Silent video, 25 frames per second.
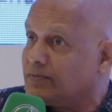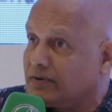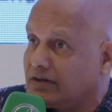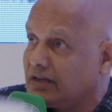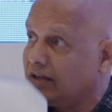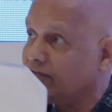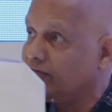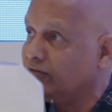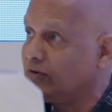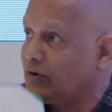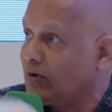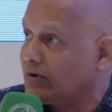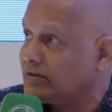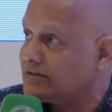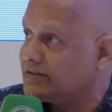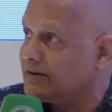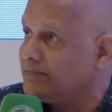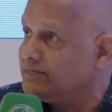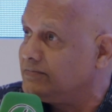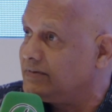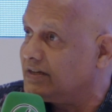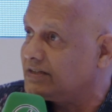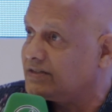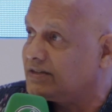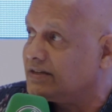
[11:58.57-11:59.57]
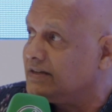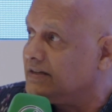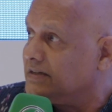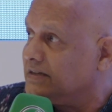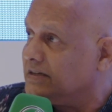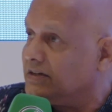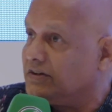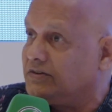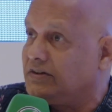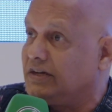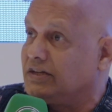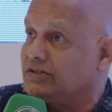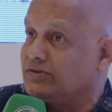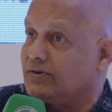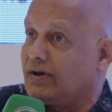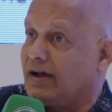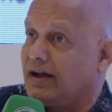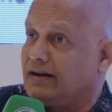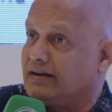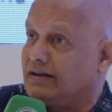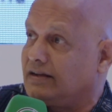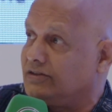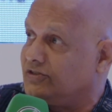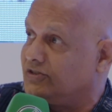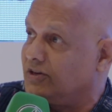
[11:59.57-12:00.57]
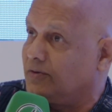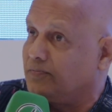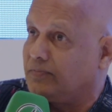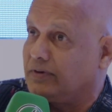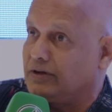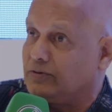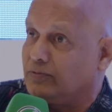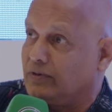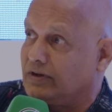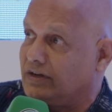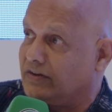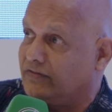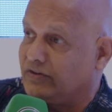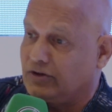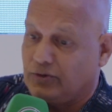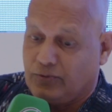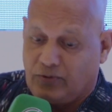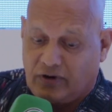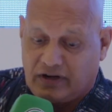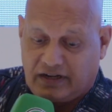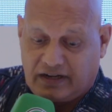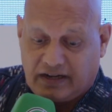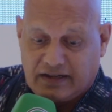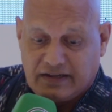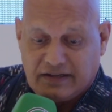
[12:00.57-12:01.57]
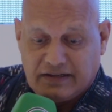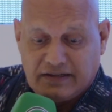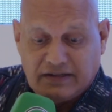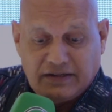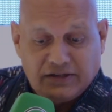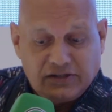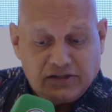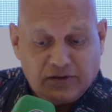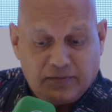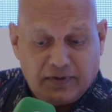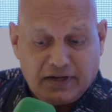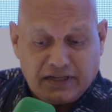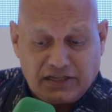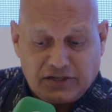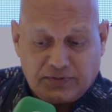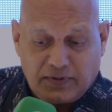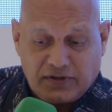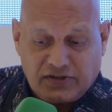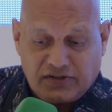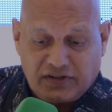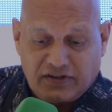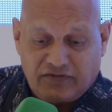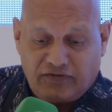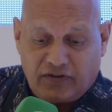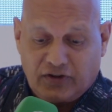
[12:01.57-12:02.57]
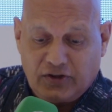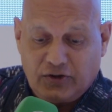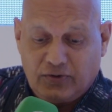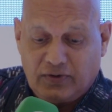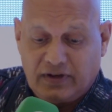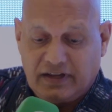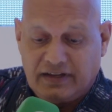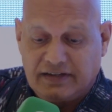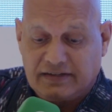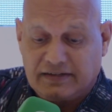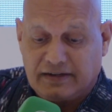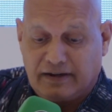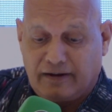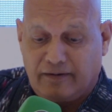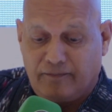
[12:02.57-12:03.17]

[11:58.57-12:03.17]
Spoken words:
So I'll go ahead with the questions, but if you got some, just raise your hand and jump in whenever you want.